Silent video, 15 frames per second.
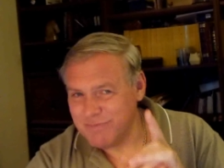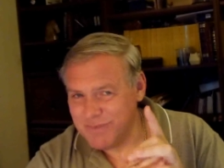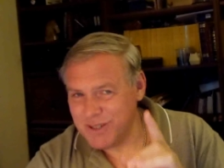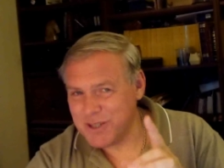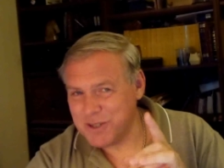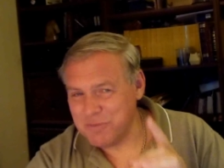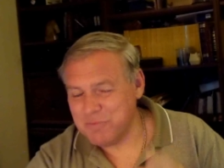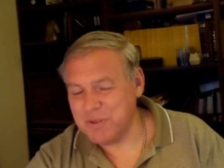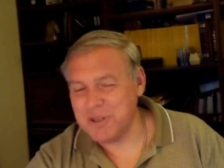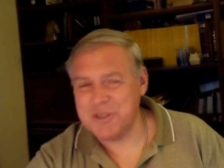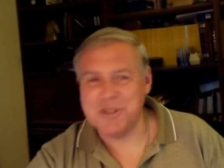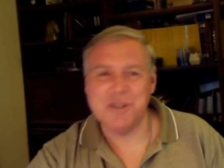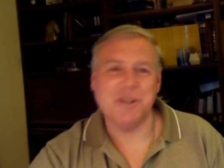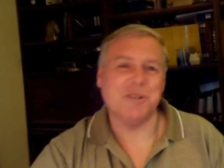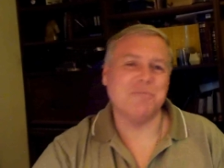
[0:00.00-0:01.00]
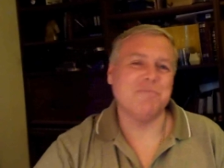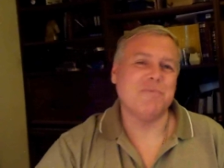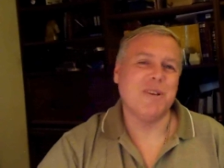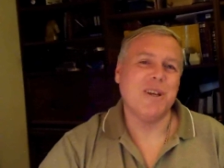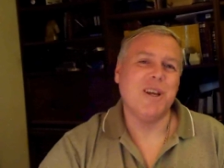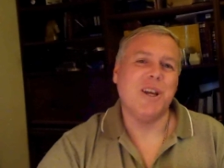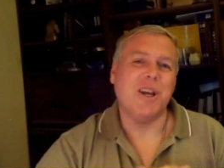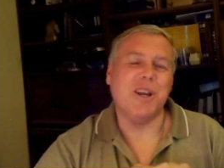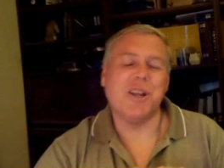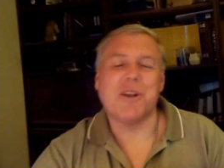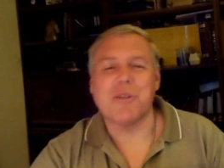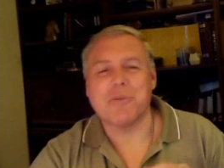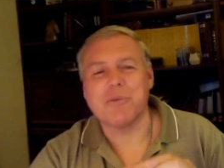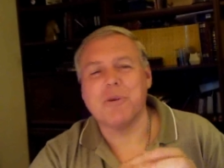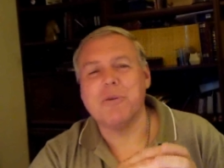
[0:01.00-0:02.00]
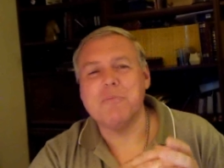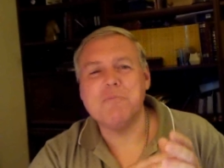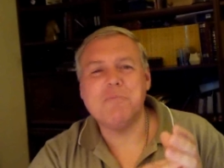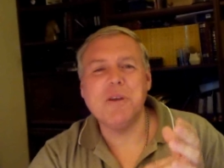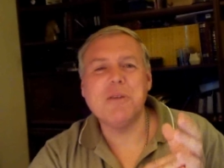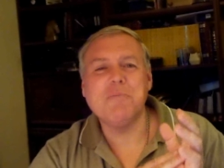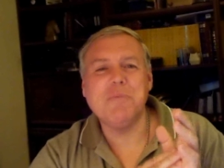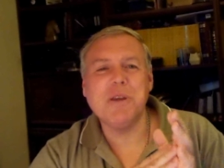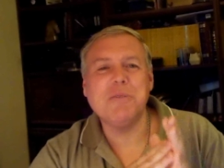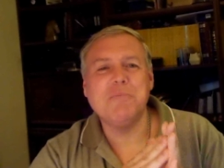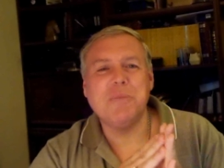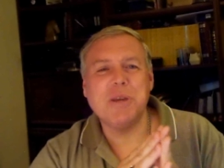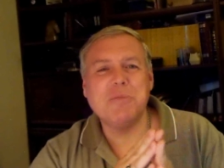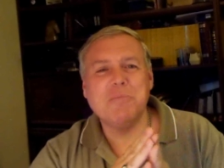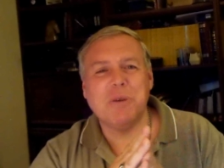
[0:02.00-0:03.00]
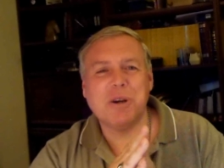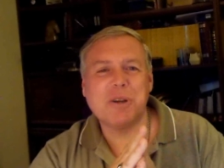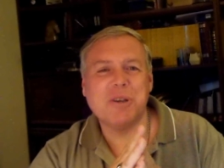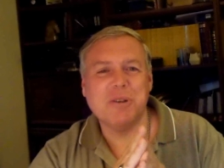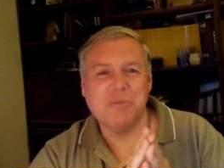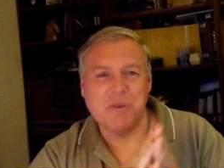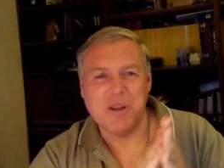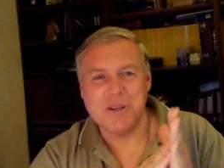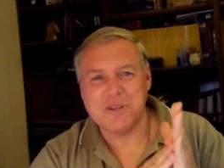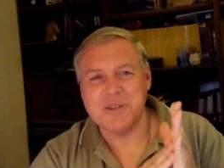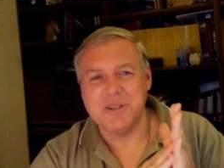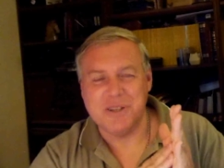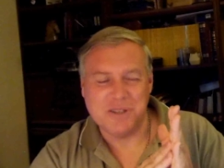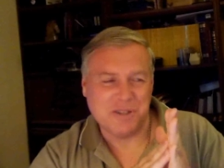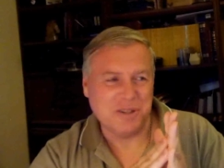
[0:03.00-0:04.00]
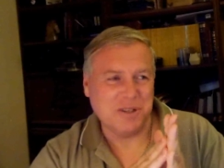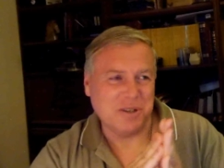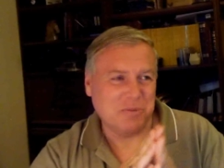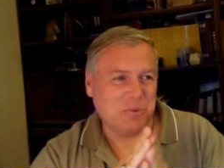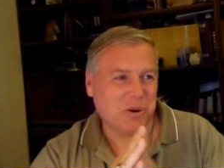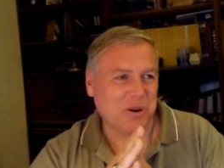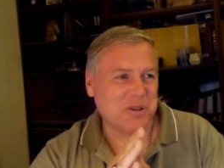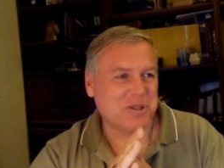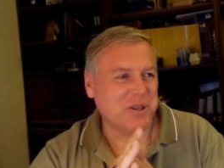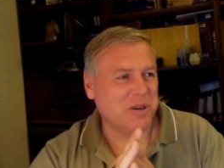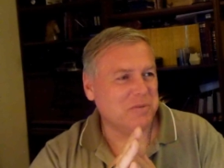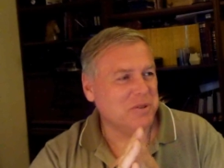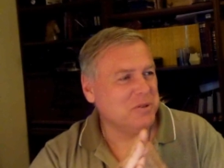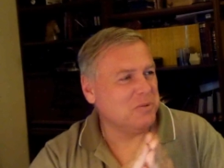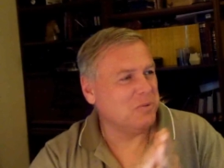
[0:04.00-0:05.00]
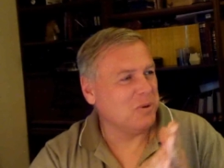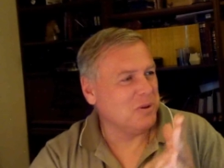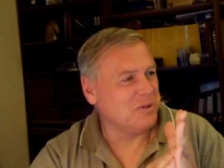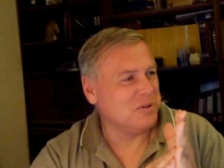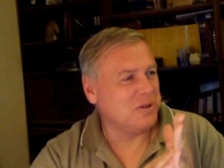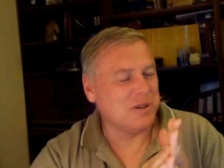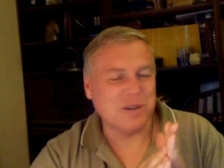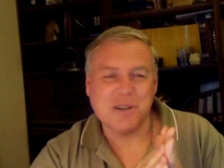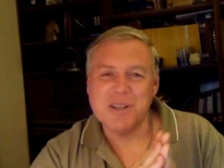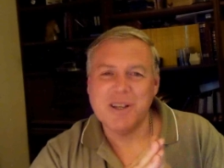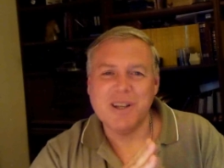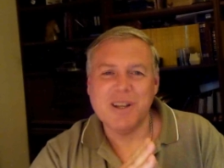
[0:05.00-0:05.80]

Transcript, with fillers: This is a big deal. And it could throw a big, big, big monkey wrench into the works of the New World Order